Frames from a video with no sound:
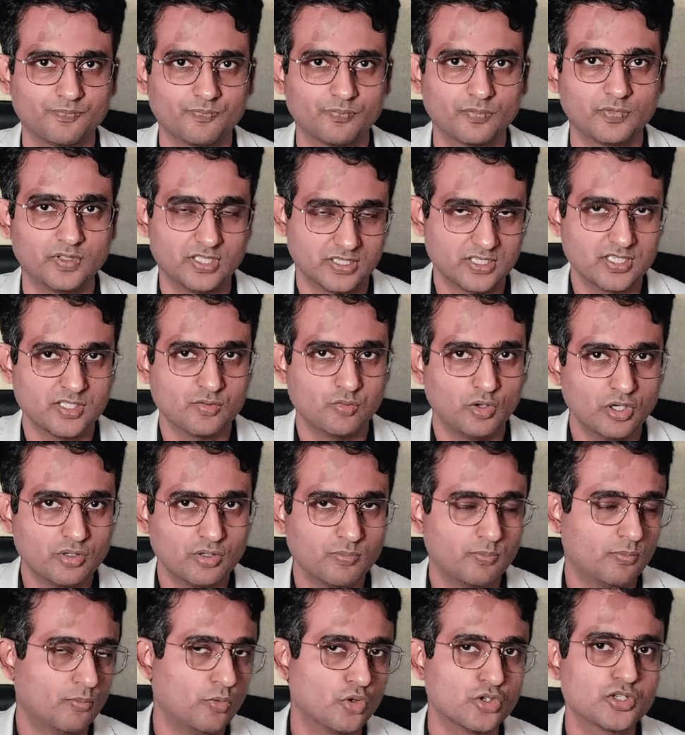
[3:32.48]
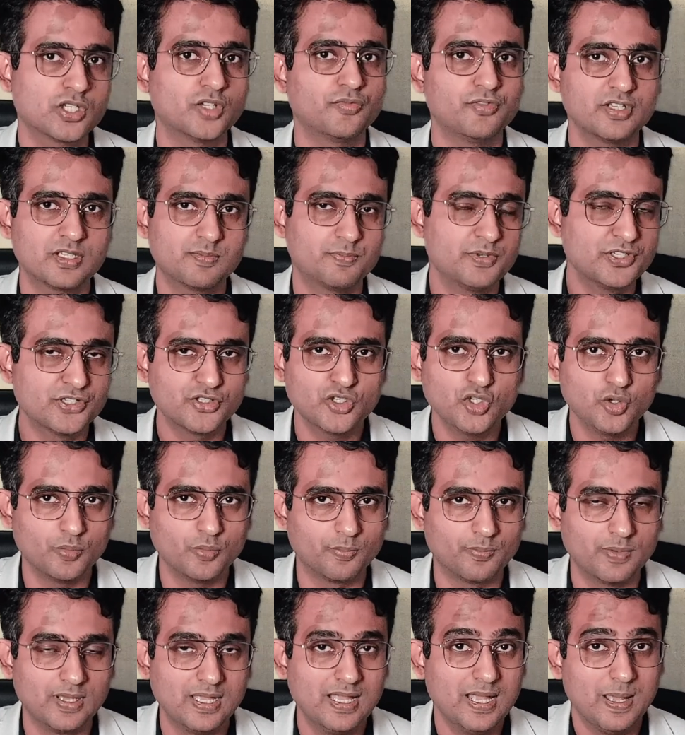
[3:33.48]
This is what most of us
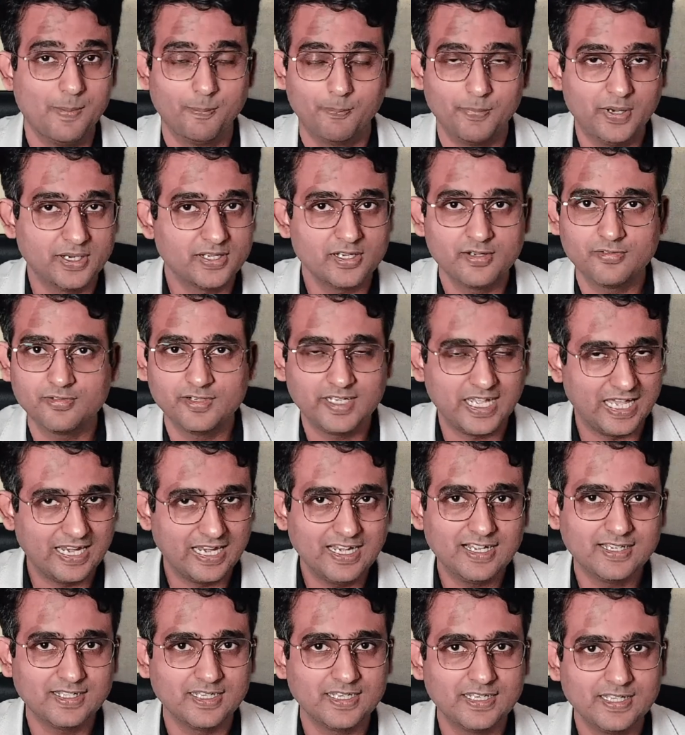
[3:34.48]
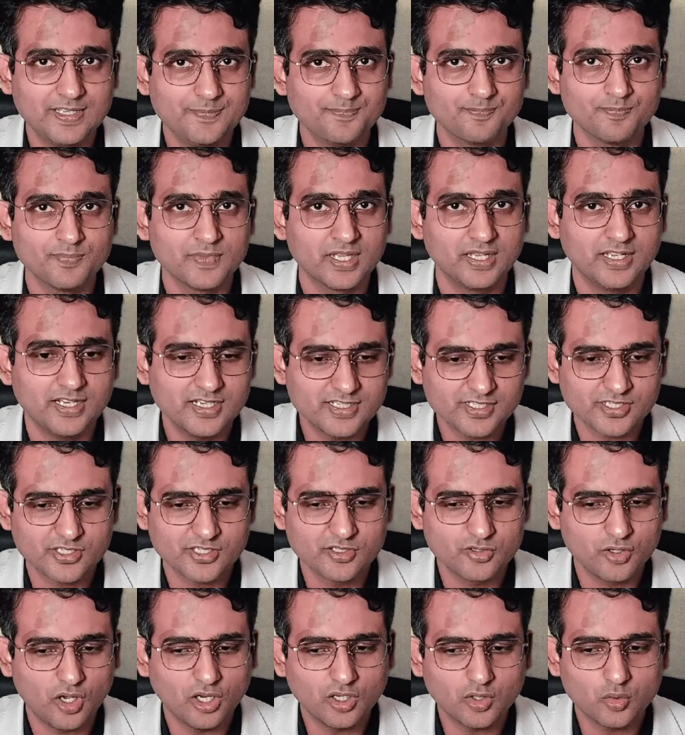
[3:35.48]
presume. But in reality, it's
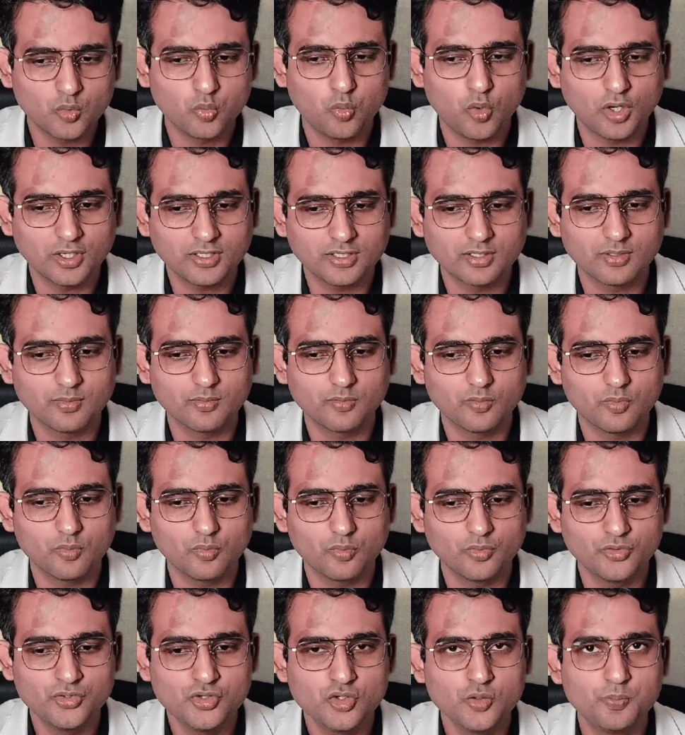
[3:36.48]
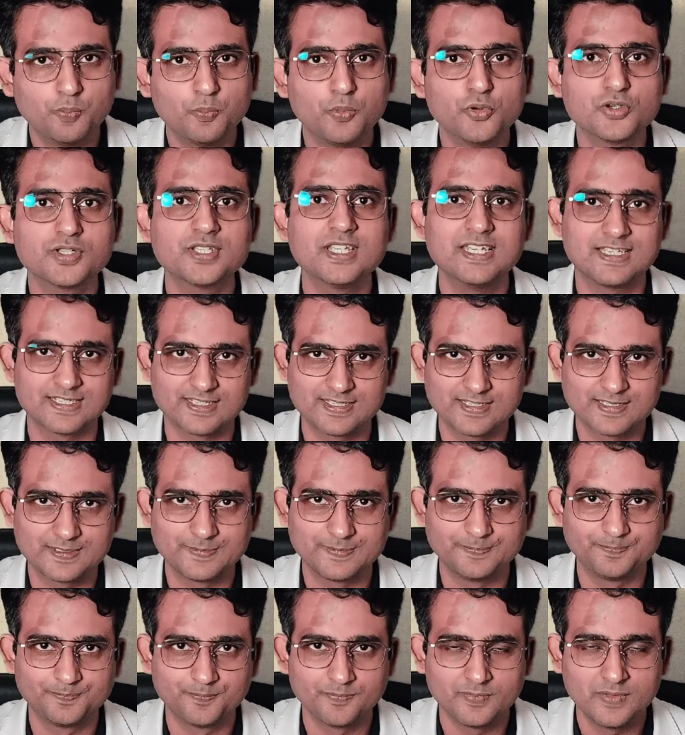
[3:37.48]
not what you possess,
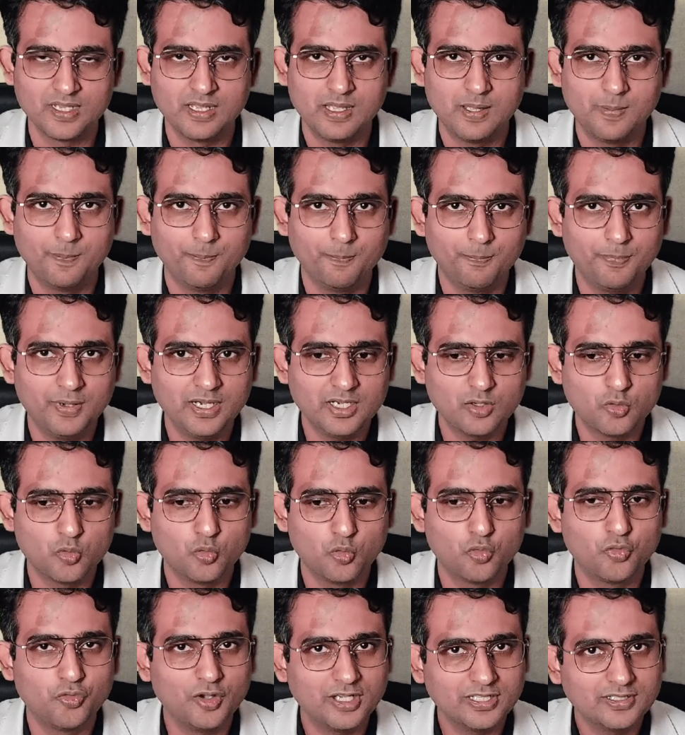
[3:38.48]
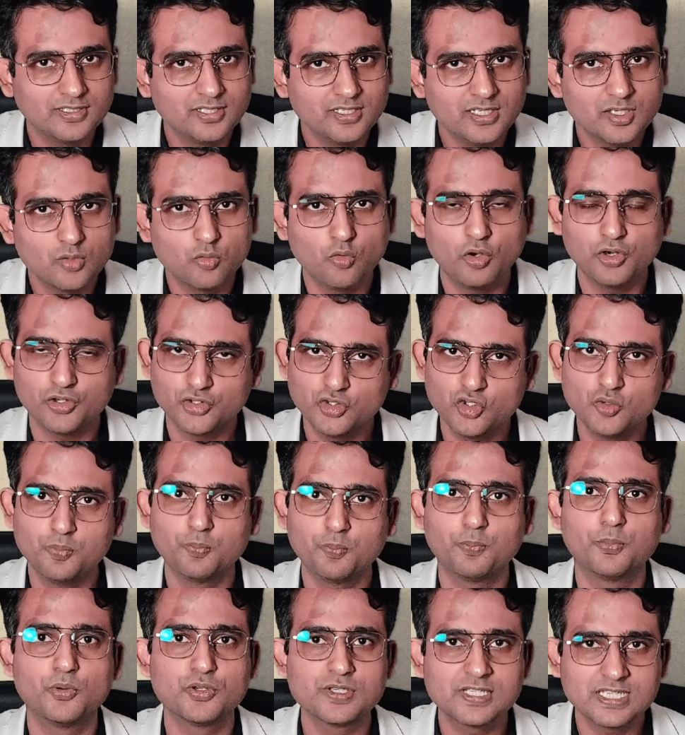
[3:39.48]
but whether what you
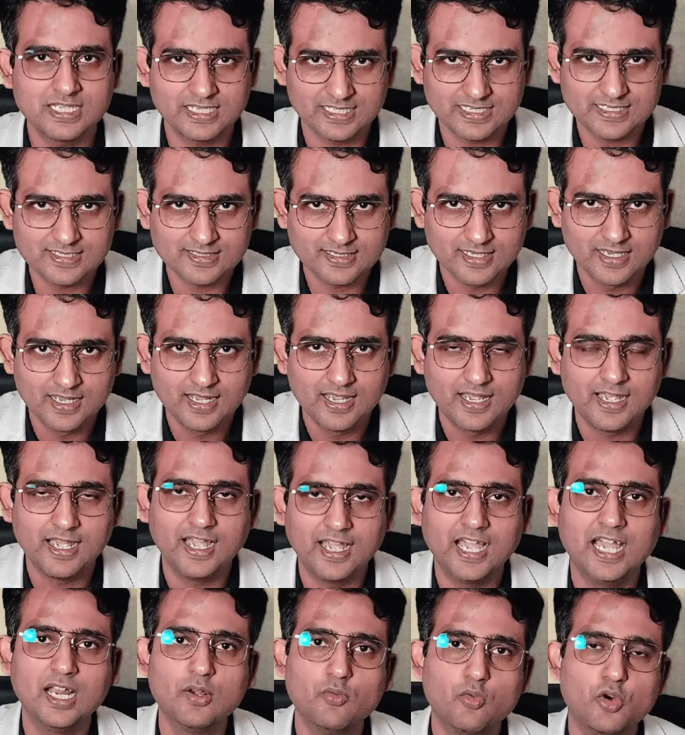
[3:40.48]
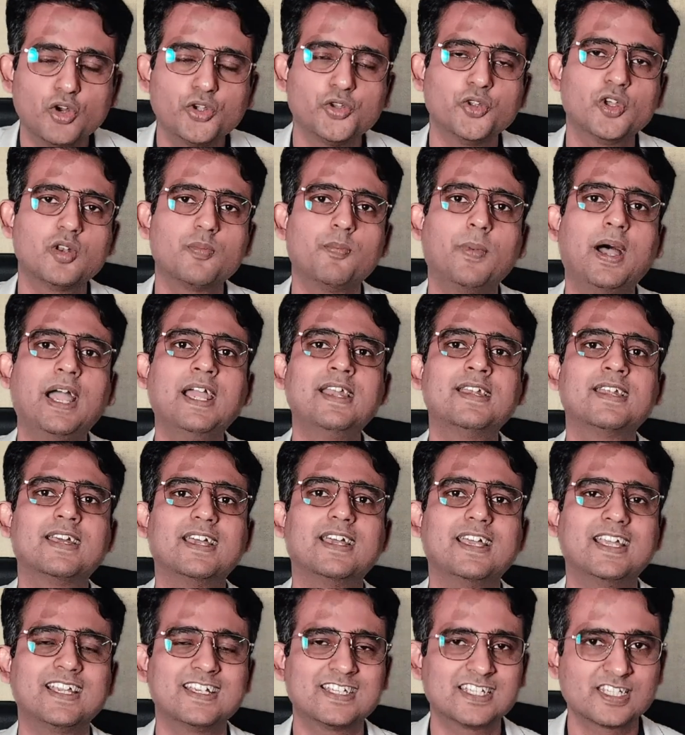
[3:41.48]
possess and what your
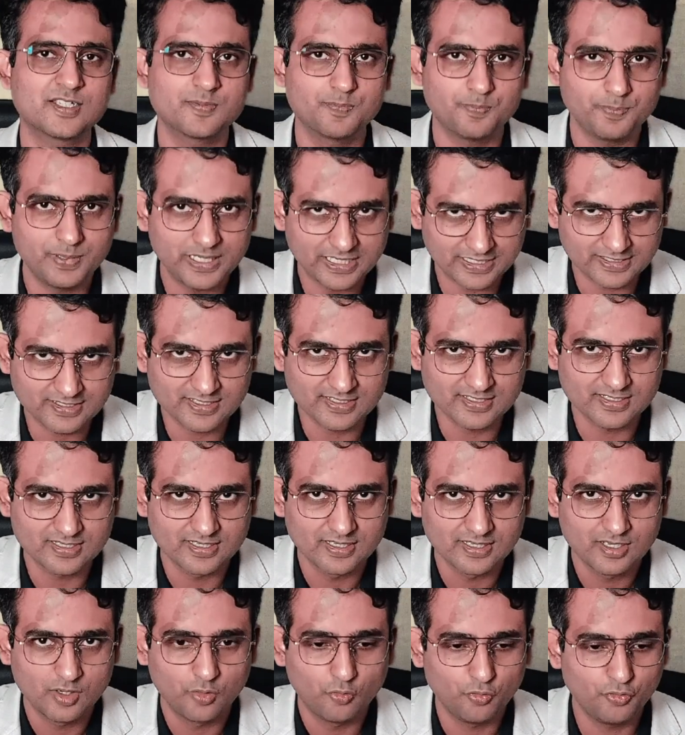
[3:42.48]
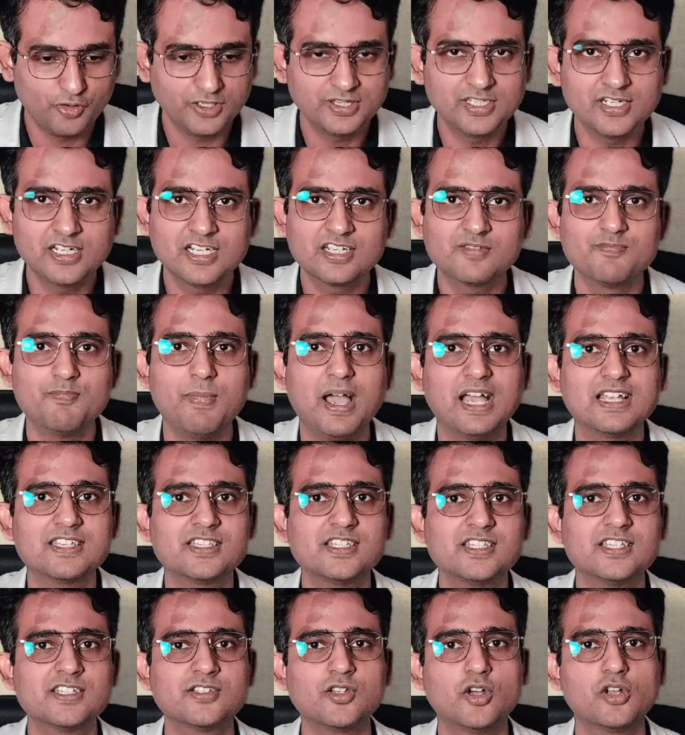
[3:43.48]
mind expects, whether it
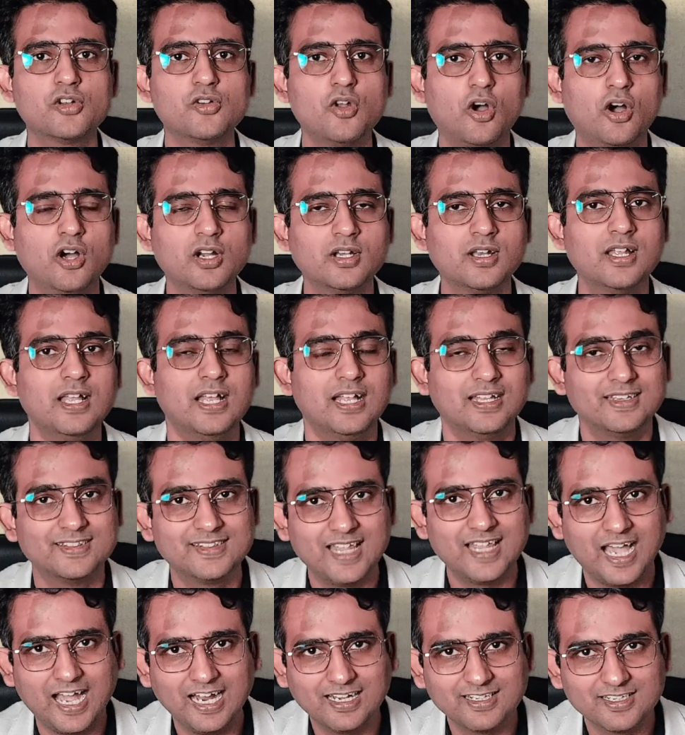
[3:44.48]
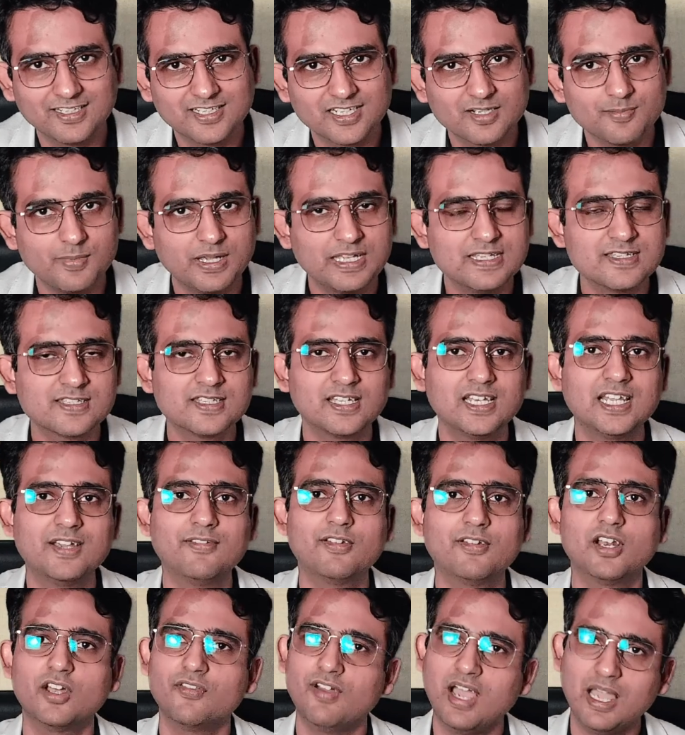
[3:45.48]
matches or not, that determines the
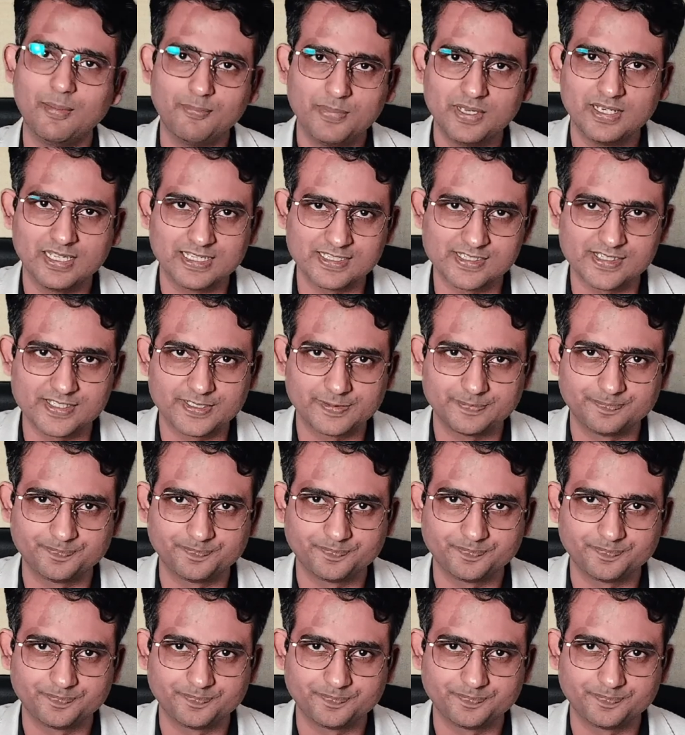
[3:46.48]
level of happiness.